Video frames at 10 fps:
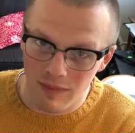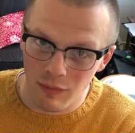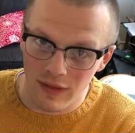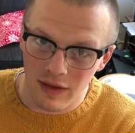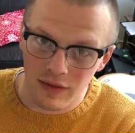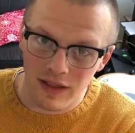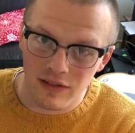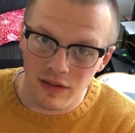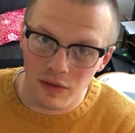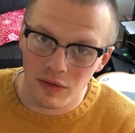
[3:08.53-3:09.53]
Without getting
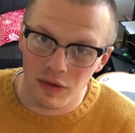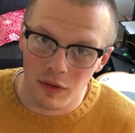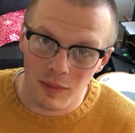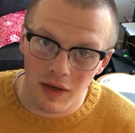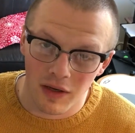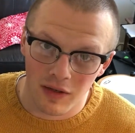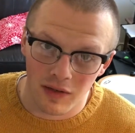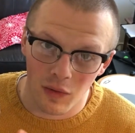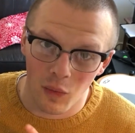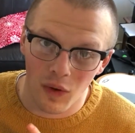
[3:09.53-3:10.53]
too hung up on
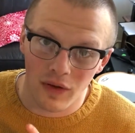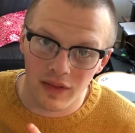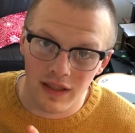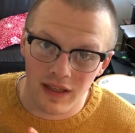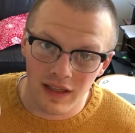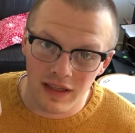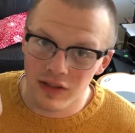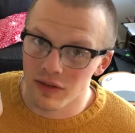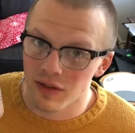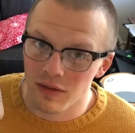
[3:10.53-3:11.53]
what the
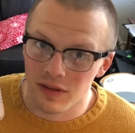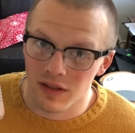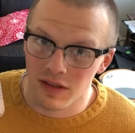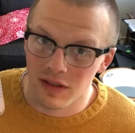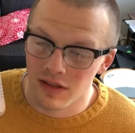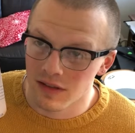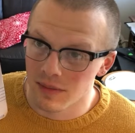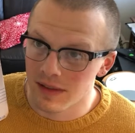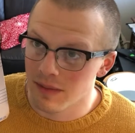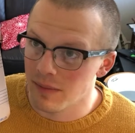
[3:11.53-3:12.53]
initial notes are to
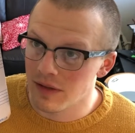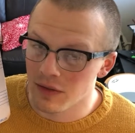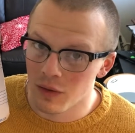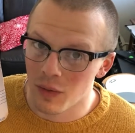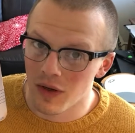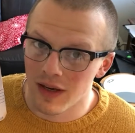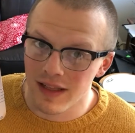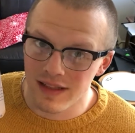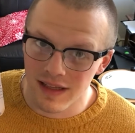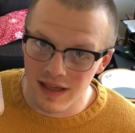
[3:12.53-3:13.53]
begin with, or what
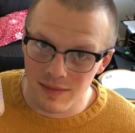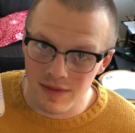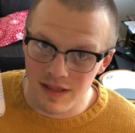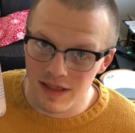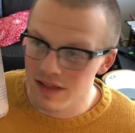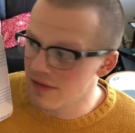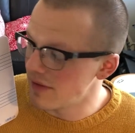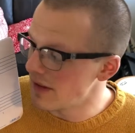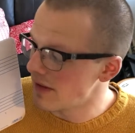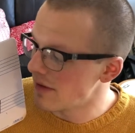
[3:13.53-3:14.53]
letter names each of
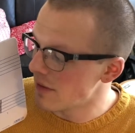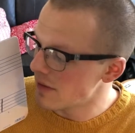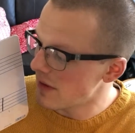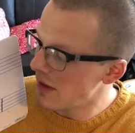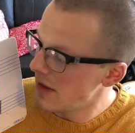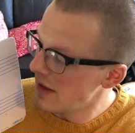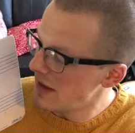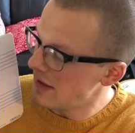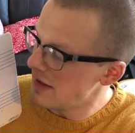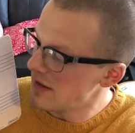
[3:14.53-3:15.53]
these notes are,
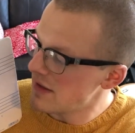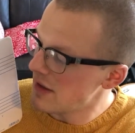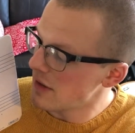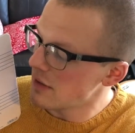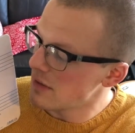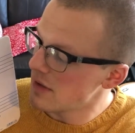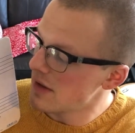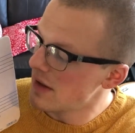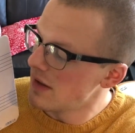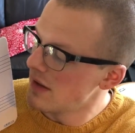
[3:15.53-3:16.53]
these circles
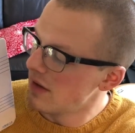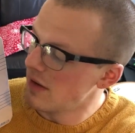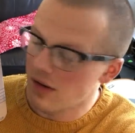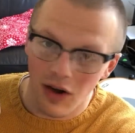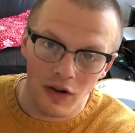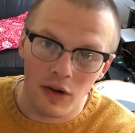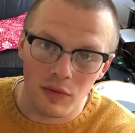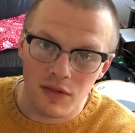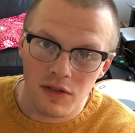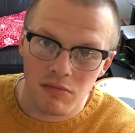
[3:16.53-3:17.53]
are
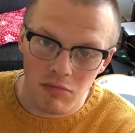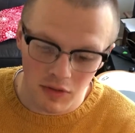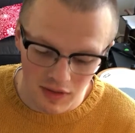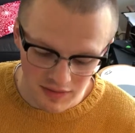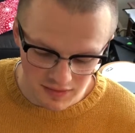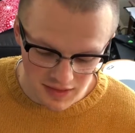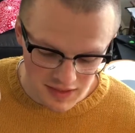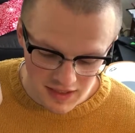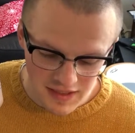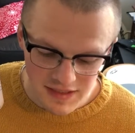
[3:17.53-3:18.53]
notes, okay? They
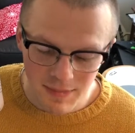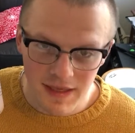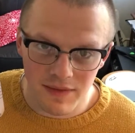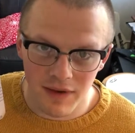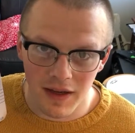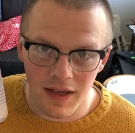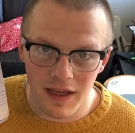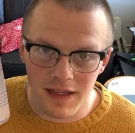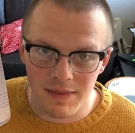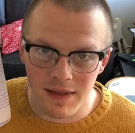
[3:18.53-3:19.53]
specify
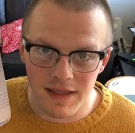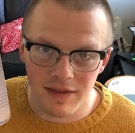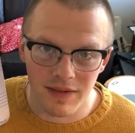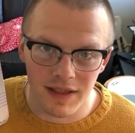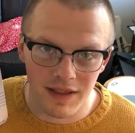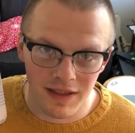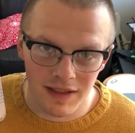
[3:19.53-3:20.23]
a specific